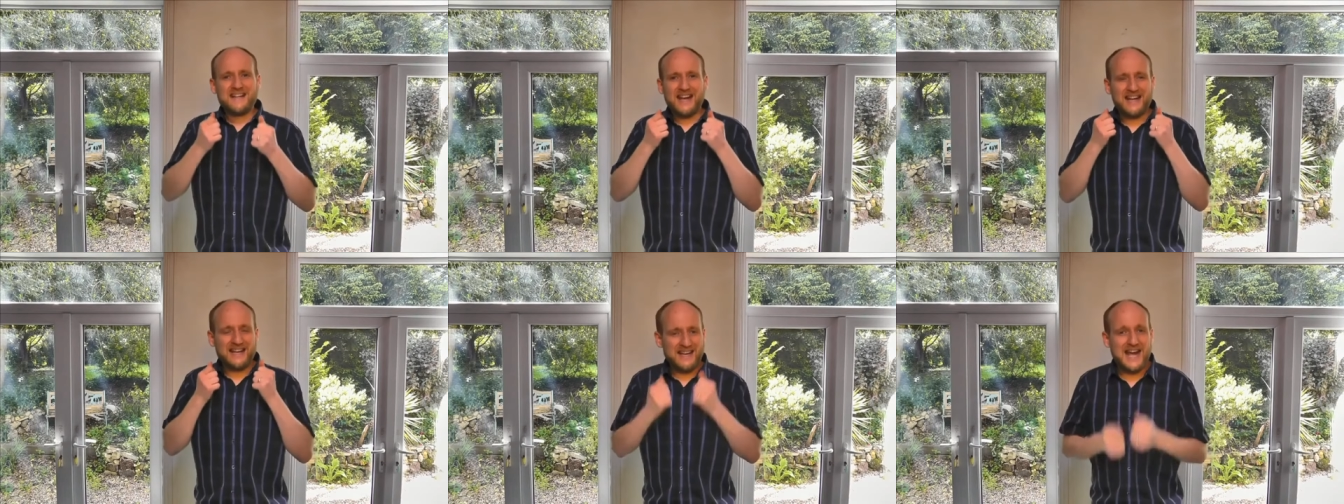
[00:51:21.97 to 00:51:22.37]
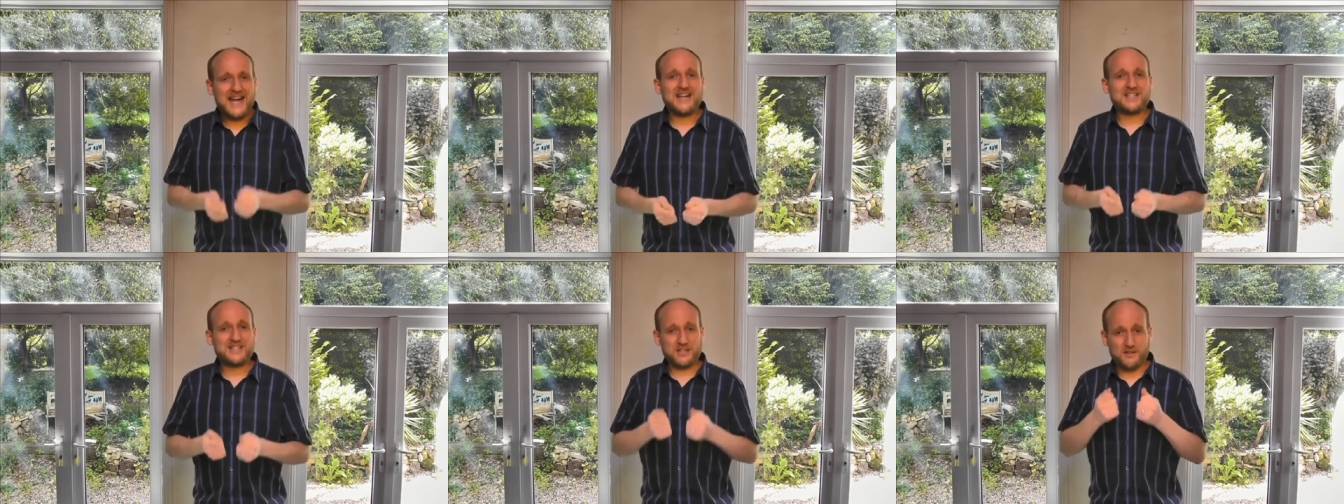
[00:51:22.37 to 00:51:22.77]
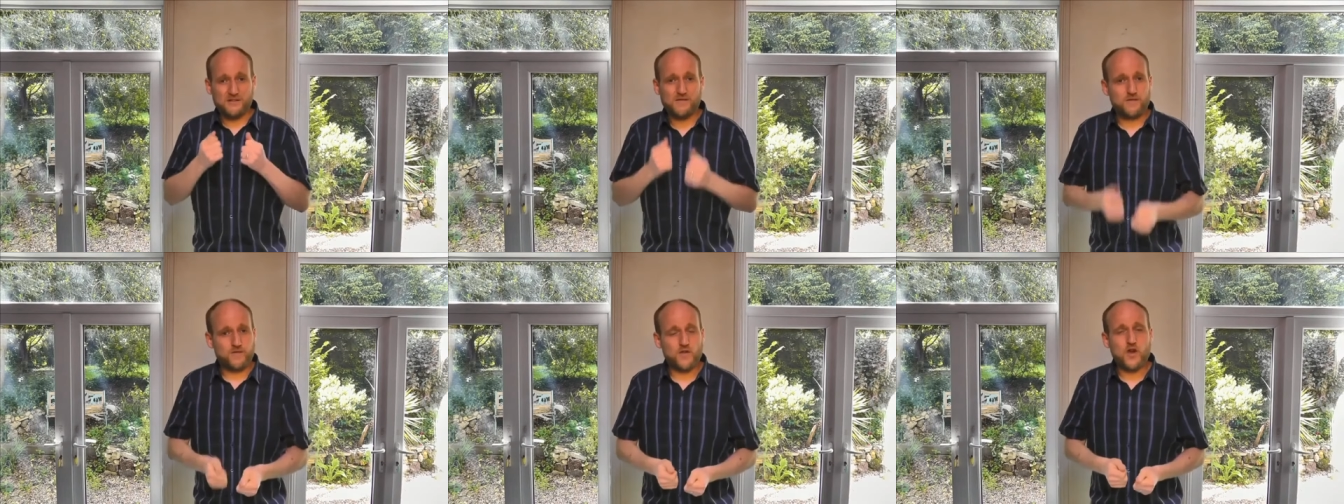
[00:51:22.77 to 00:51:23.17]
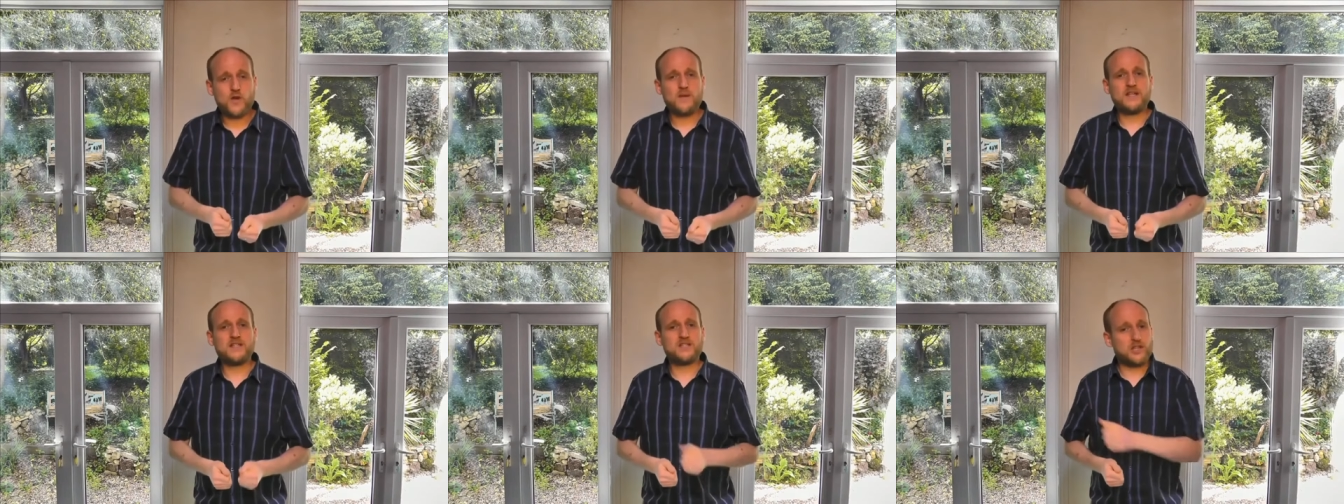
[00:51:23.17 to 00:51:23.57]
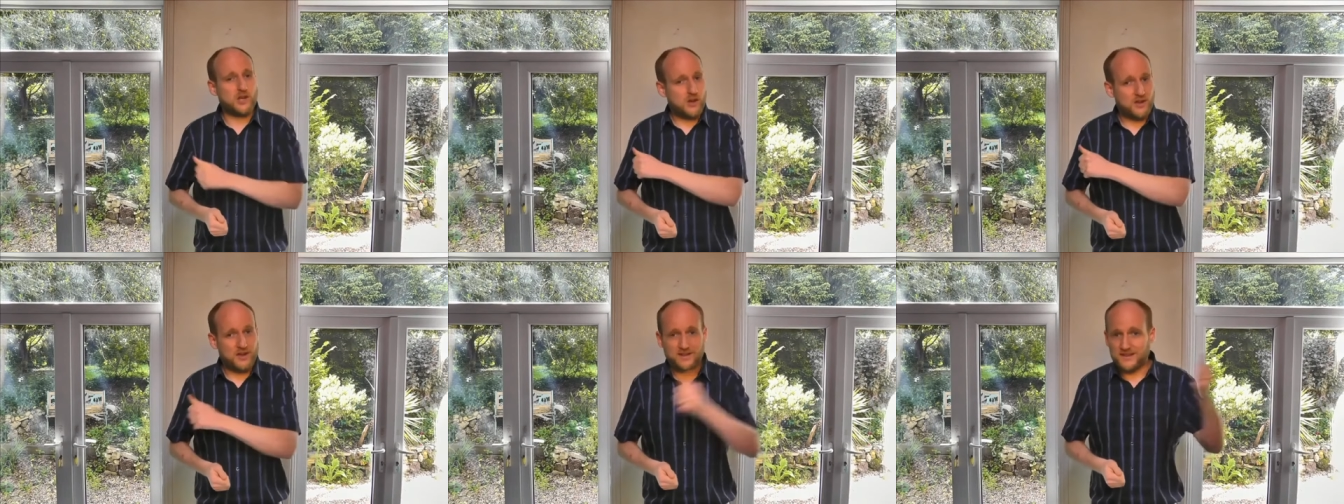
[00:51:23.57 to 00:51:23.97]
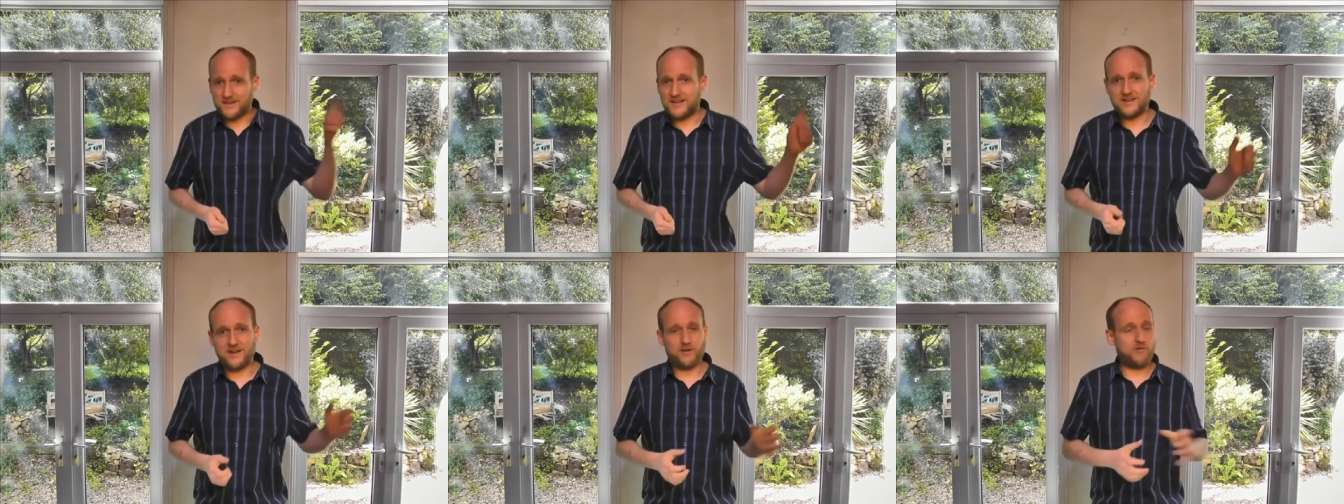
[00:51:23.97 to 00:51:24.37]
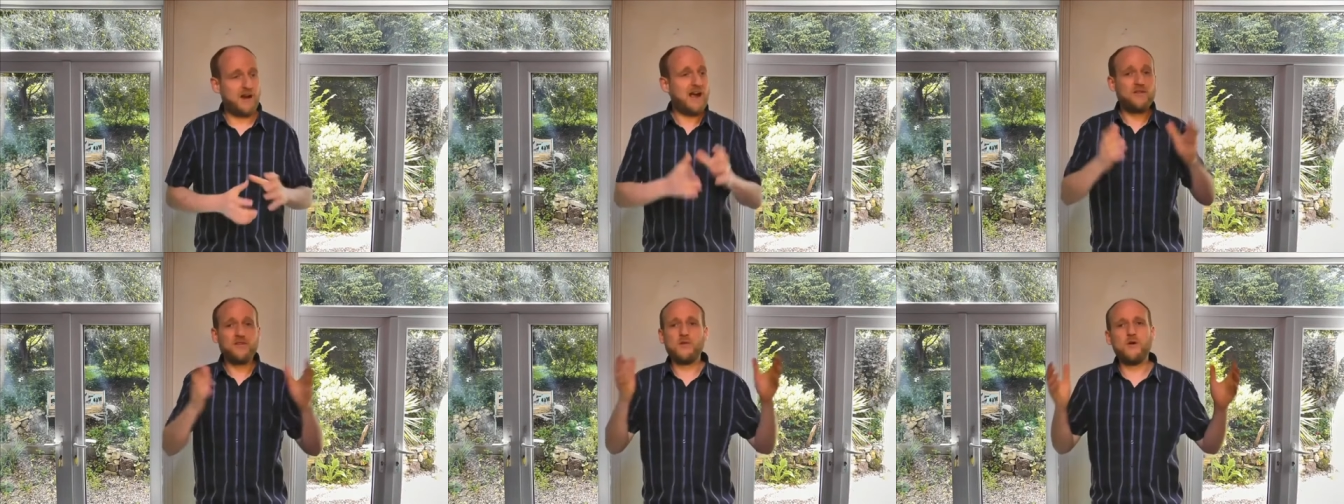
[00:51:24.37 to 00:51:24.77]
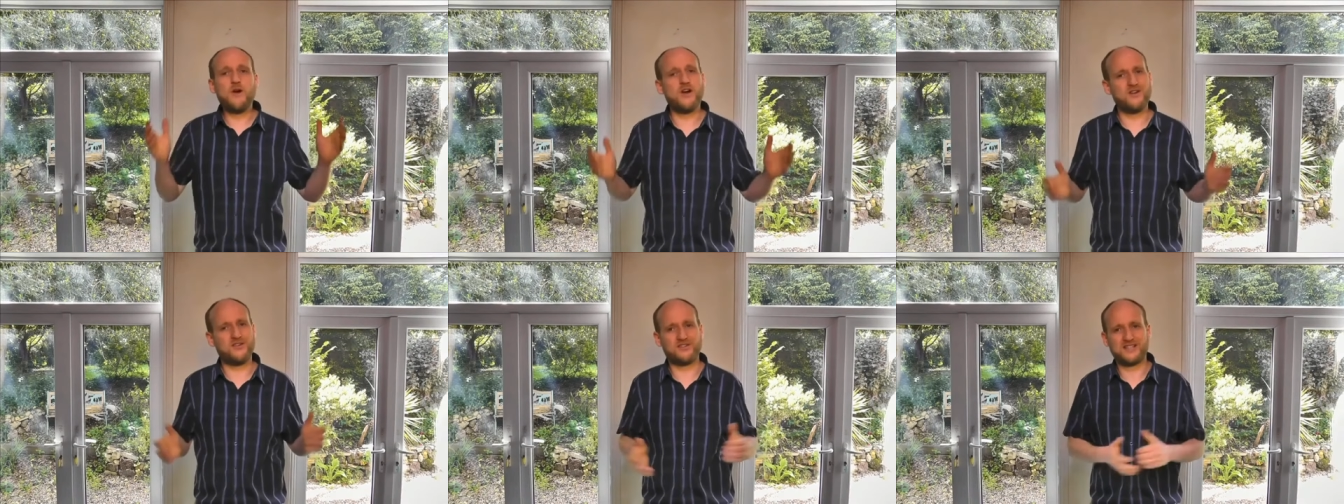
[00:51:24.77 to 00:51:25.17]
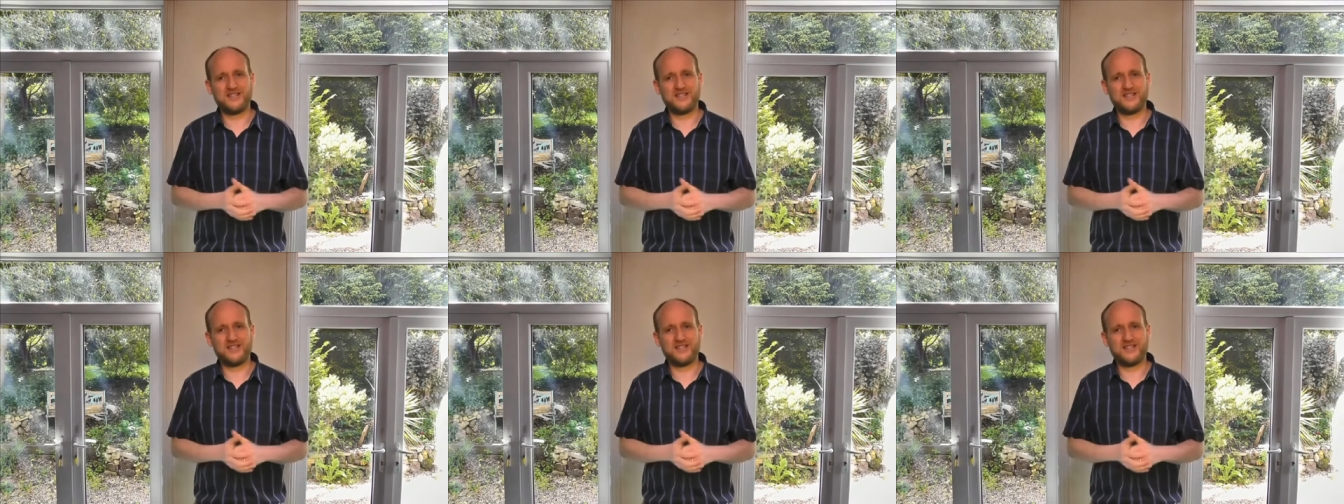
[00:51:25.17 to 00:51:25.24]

a letter to confirm it to around the world?